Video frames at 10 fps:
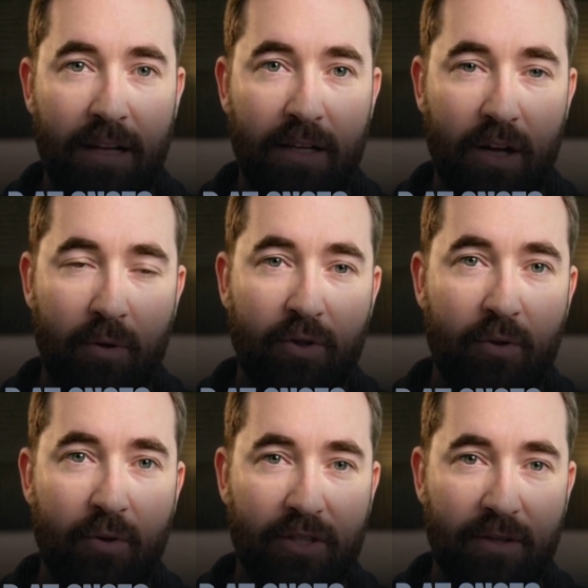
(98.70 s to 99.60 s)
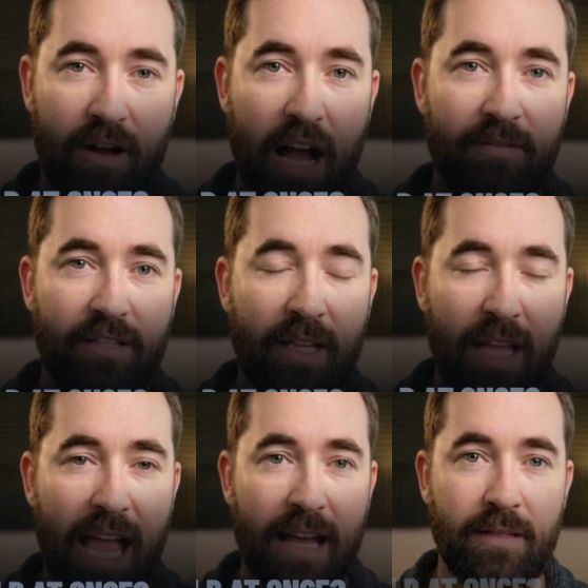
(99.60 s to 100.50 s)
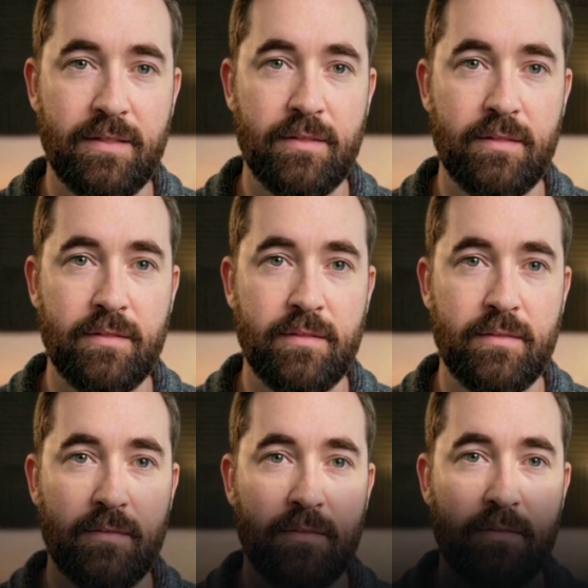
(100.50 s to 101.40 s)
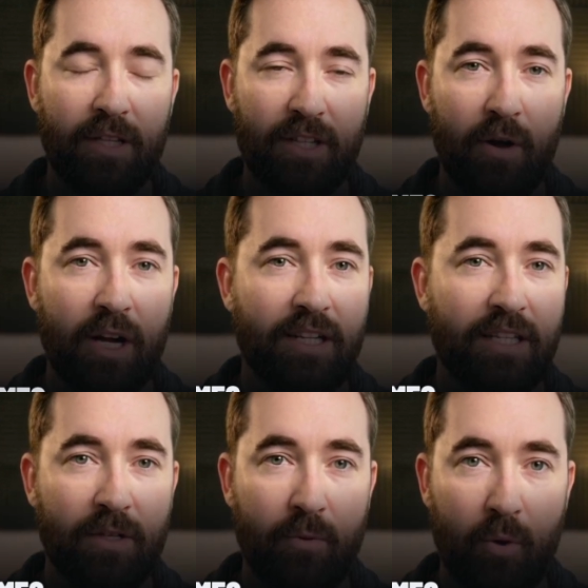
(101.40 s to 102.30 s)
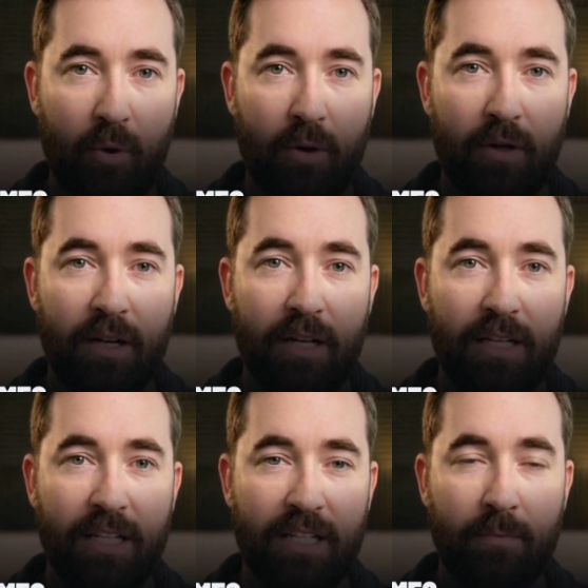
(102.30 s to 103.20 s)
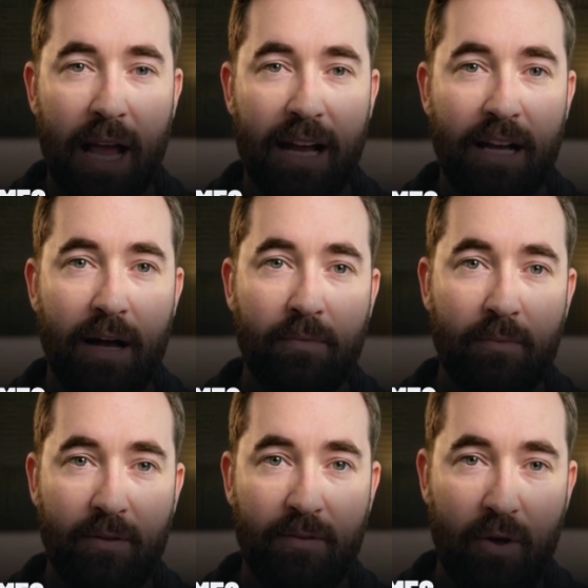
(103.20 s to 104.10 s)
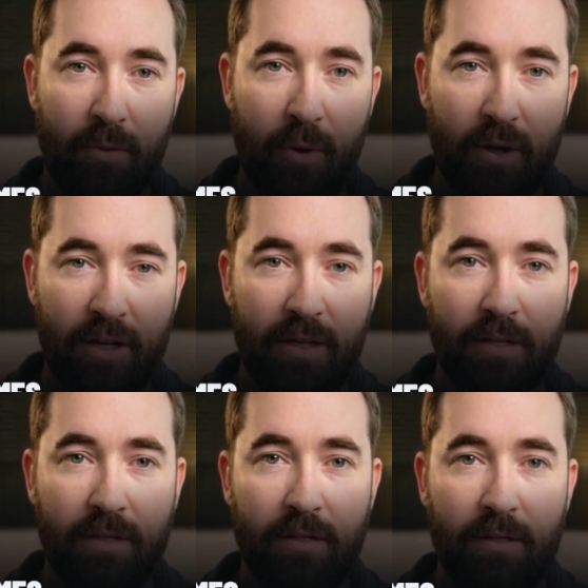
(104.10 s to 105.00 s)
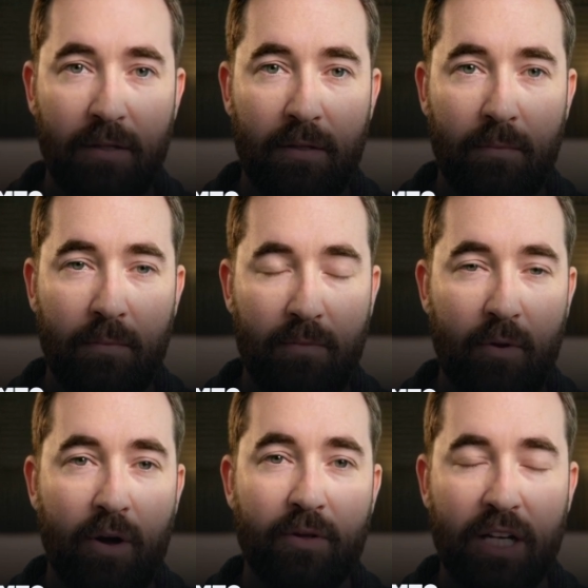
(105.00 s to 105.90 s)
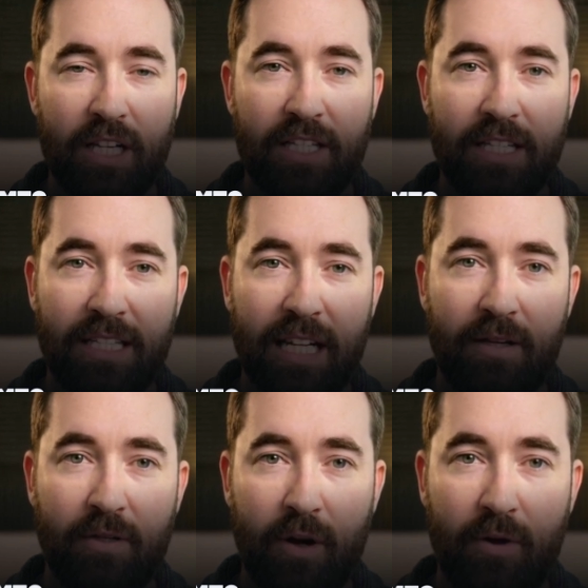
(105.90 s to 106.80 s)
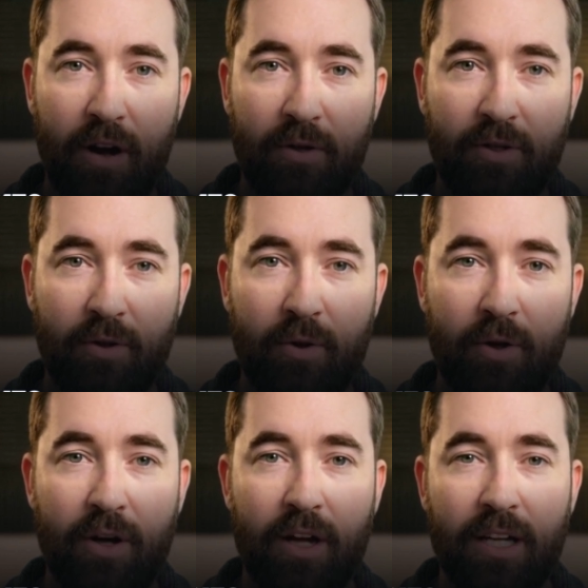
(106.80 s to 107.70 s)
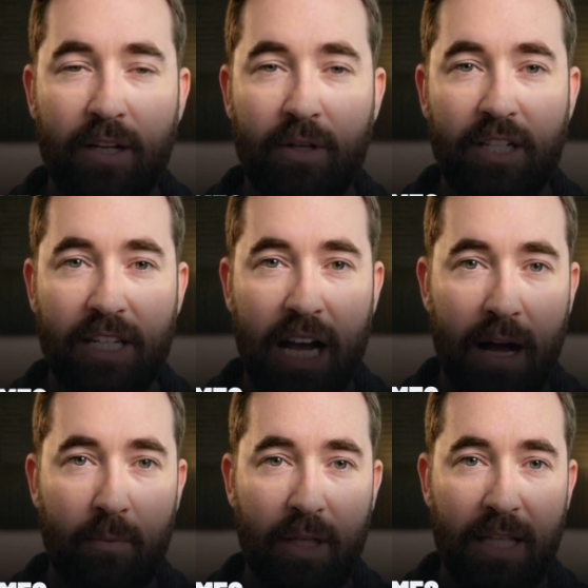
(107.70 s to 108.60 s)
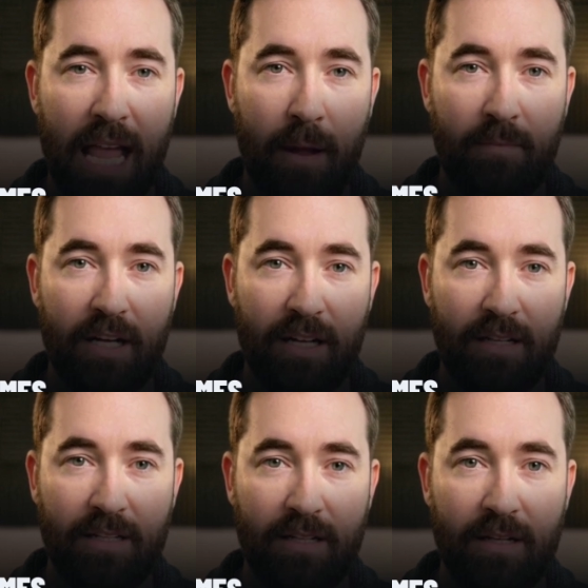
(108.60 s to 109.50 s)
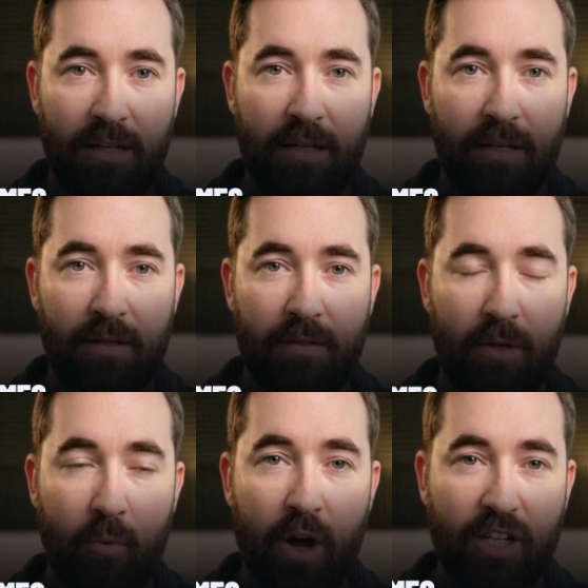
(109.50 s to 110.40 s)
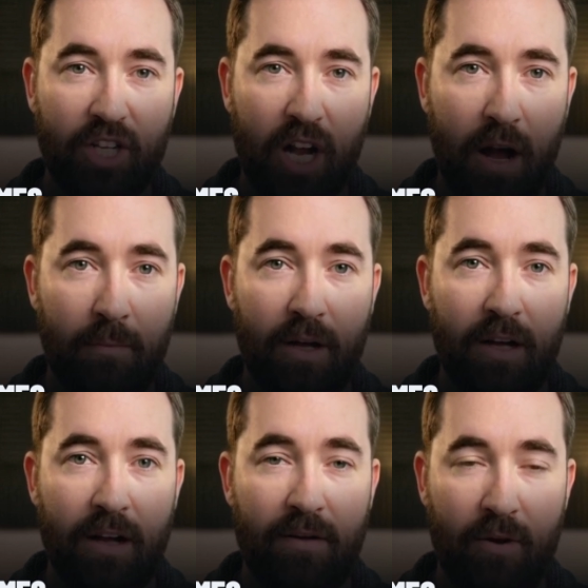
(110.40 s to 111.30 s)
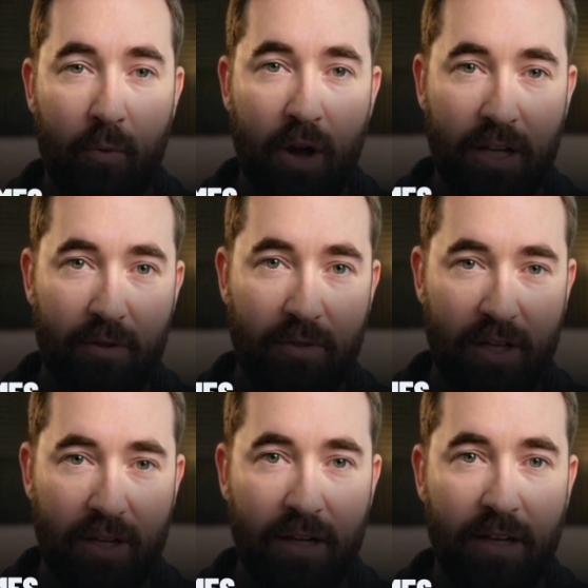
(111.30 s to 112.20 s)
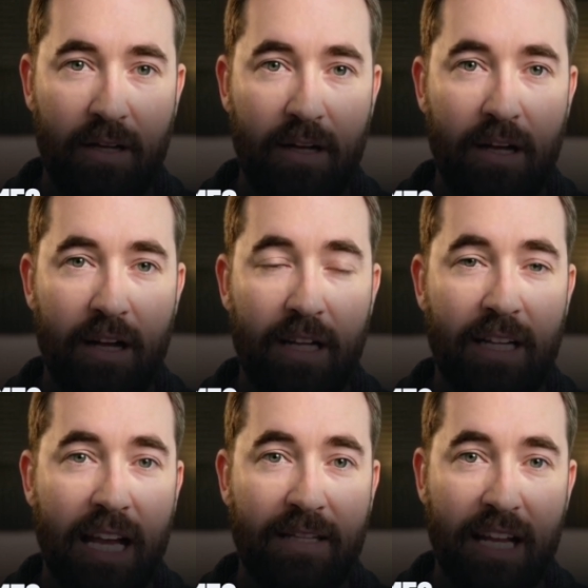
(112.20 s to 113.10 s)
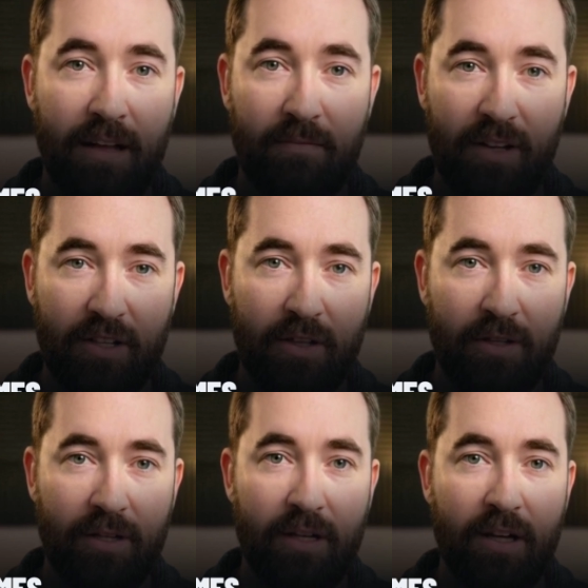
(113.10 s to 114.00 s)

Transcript: No tool survives that. So here's the rule. The spec comes before the builder. Before you touch a single no-code tool, you decide what the app does. The one job, for one user, not 10 features.